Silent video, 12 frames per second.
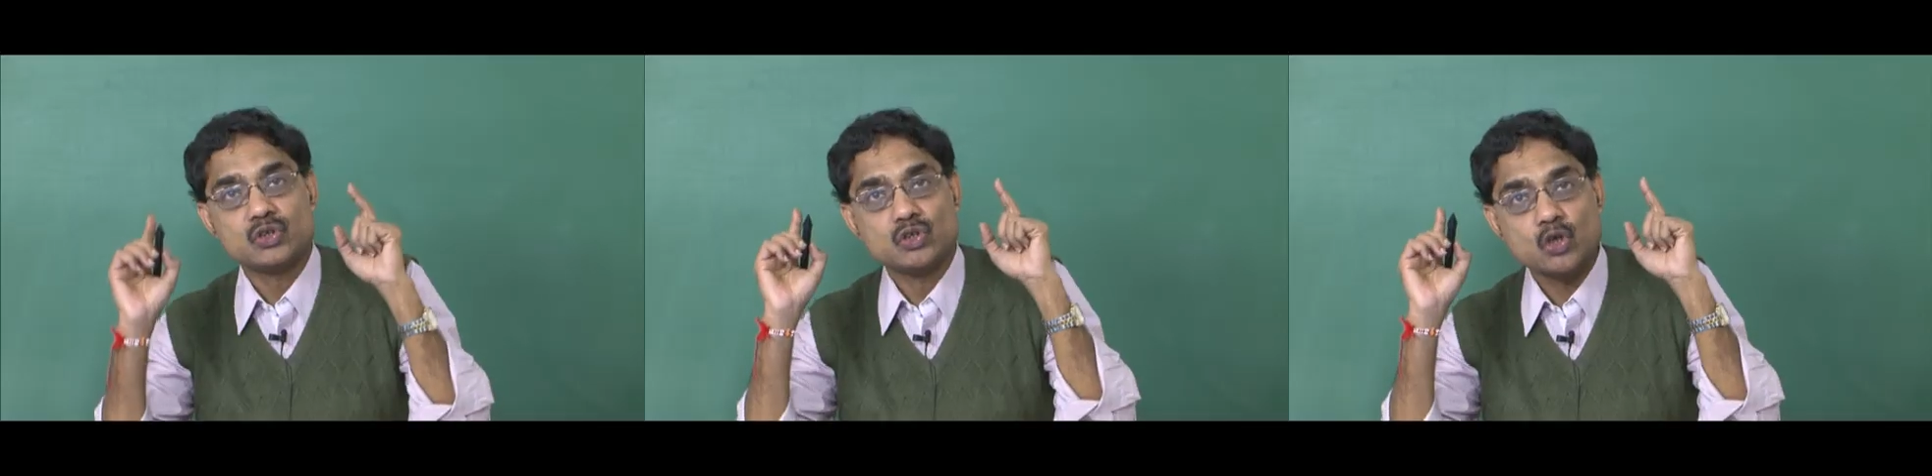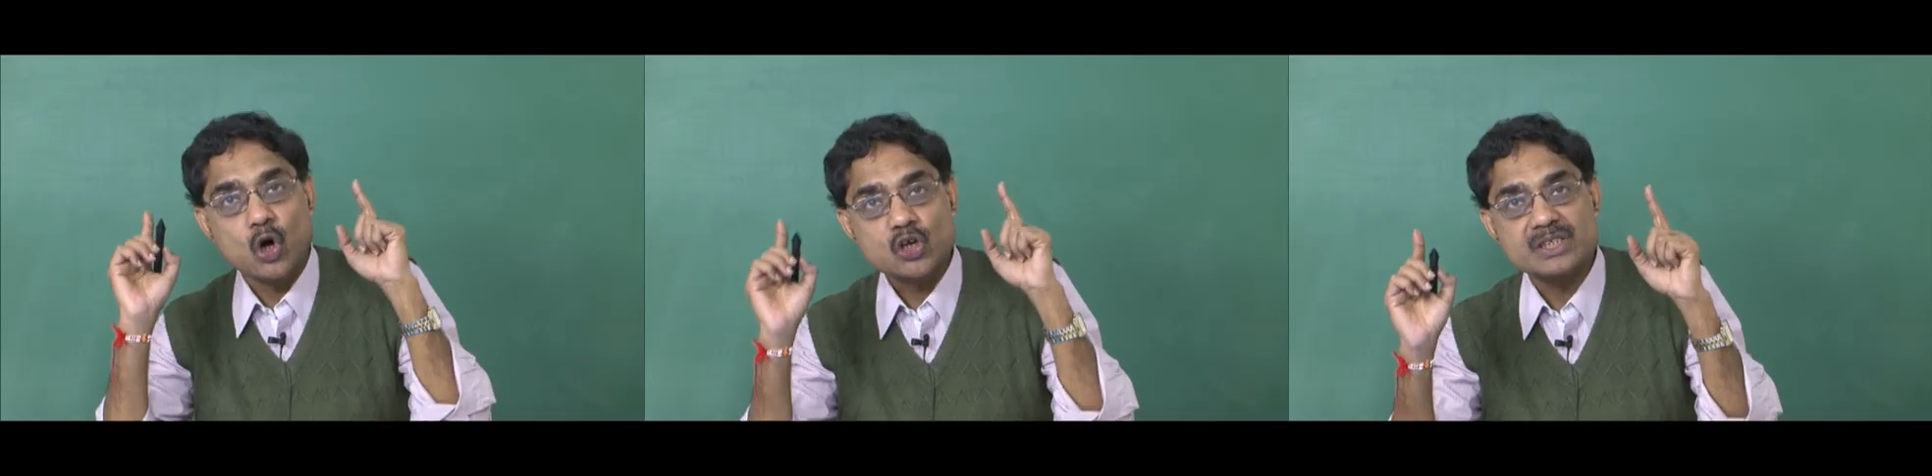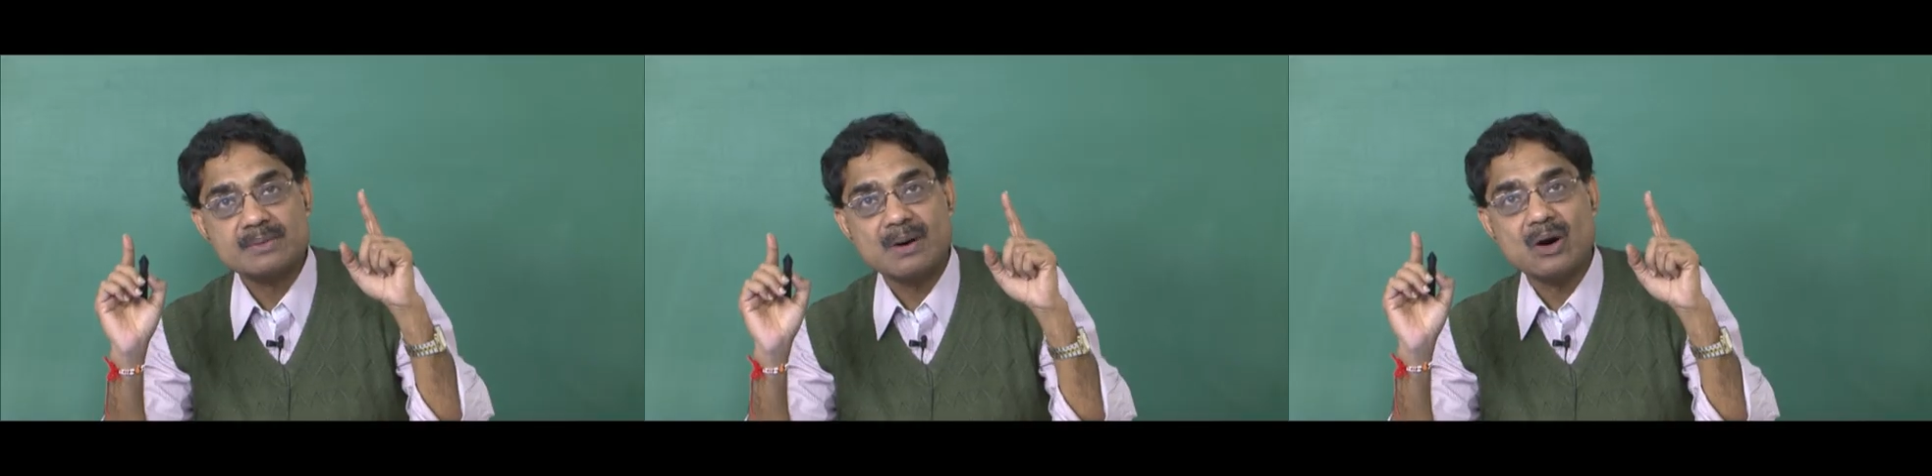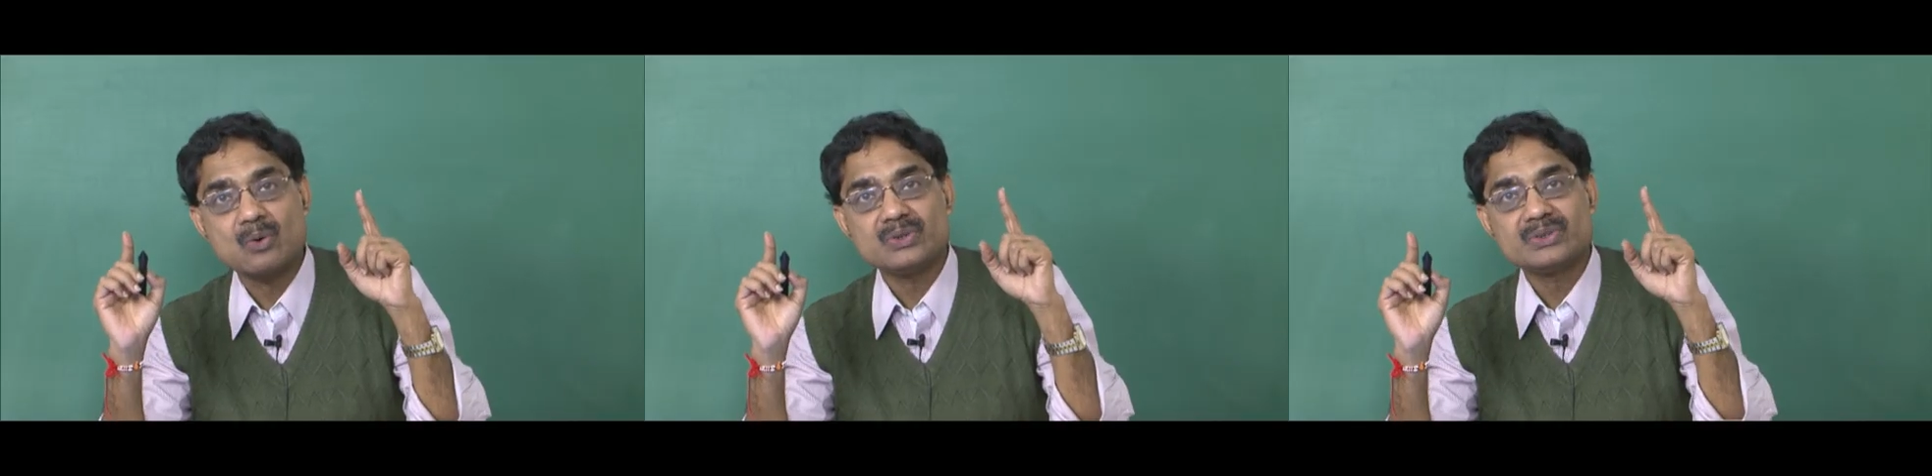talks
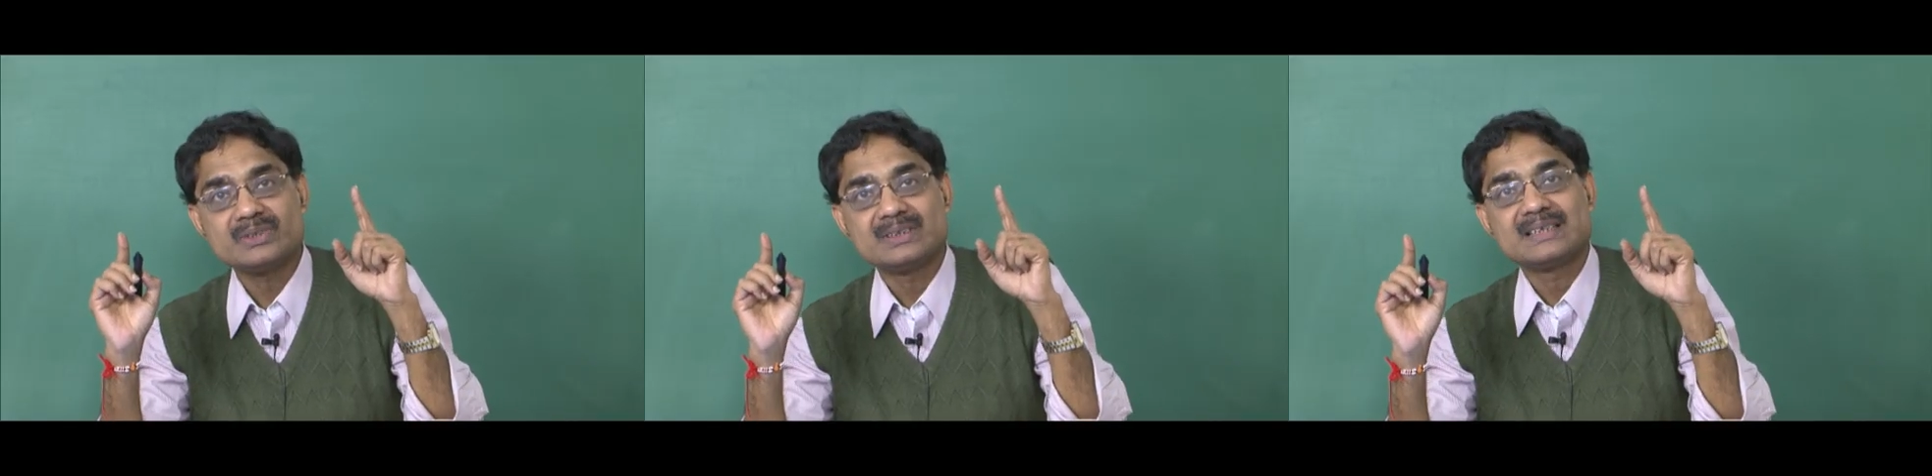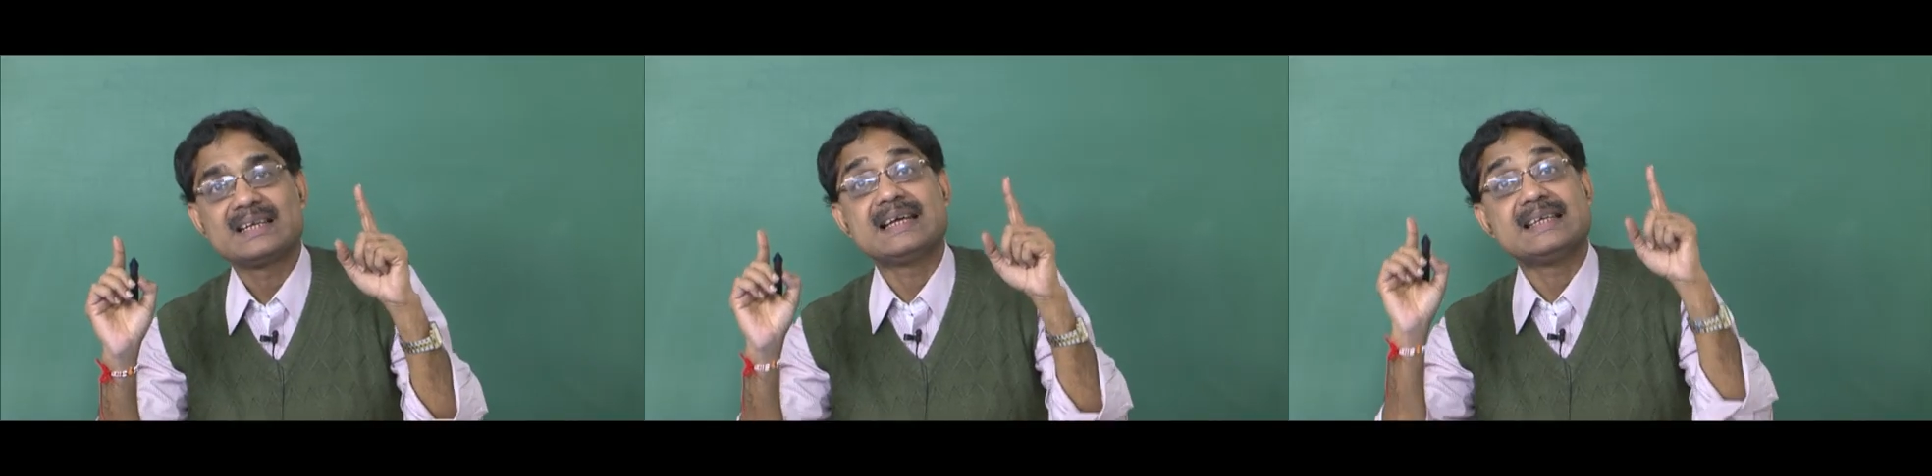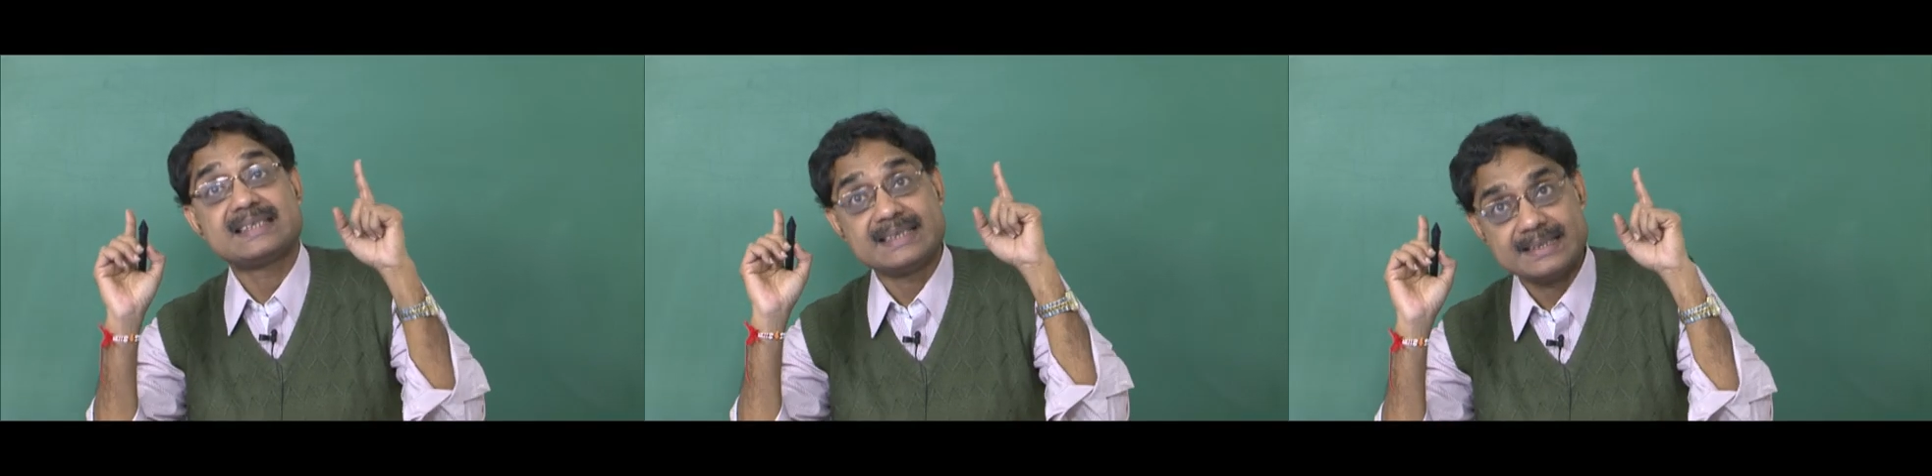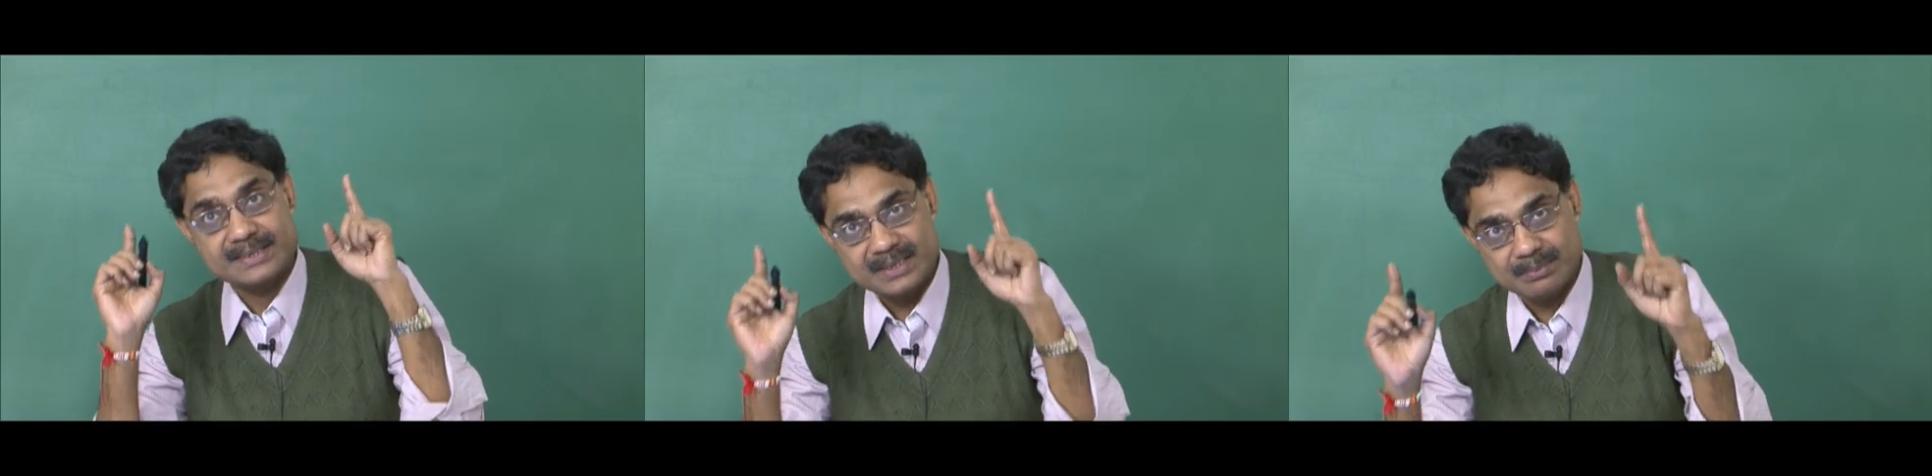about a
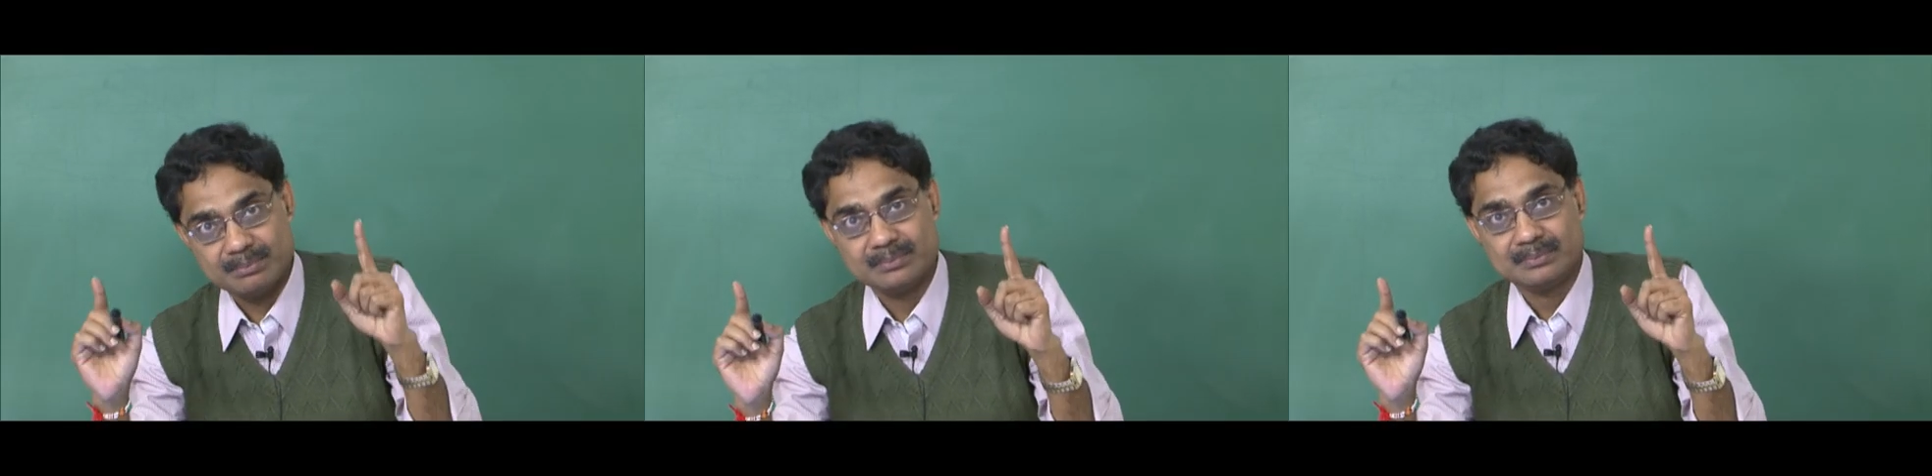system